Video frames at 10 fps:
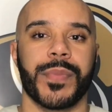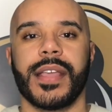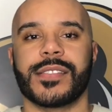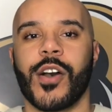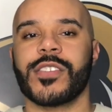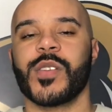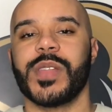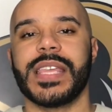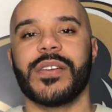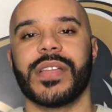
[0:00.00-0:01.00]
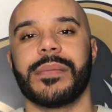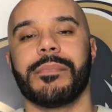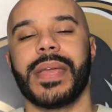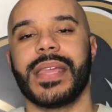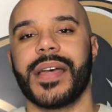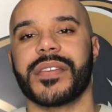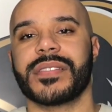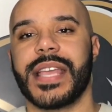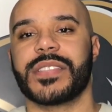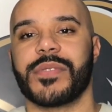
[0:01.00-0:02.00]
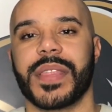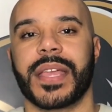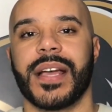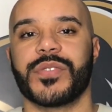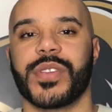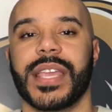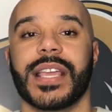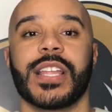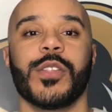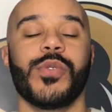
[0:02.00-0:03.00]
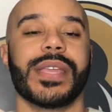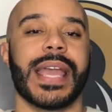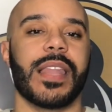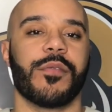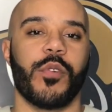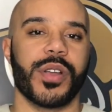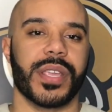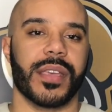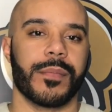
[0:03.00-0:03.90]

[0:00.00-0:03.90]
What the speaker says: It's also legal in many other states around the country, including California.